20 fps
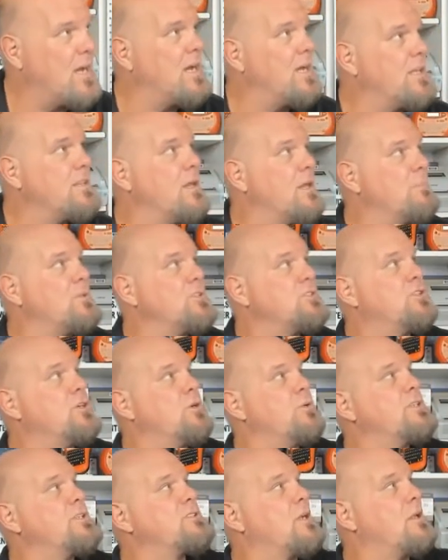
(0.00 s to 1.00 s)
Number
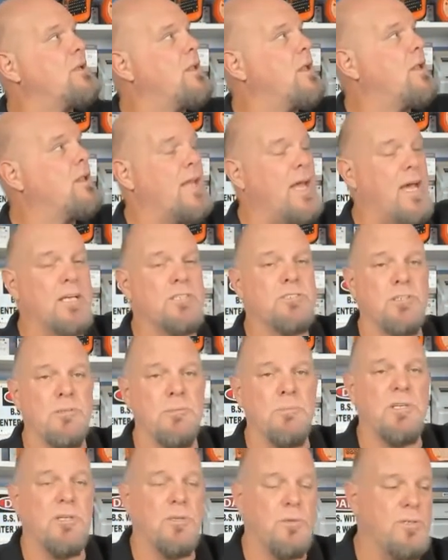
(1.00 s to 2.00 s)
two is I'll
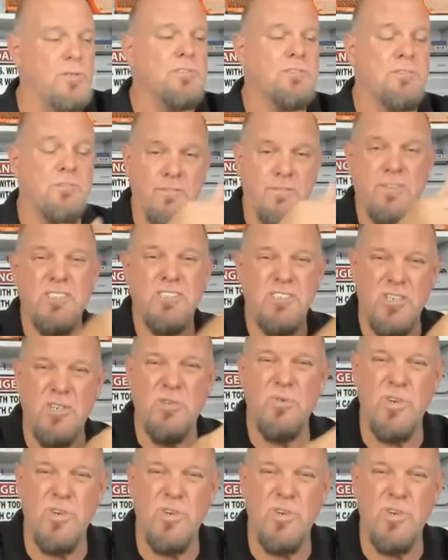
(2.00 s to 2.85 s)
actually be doing some physical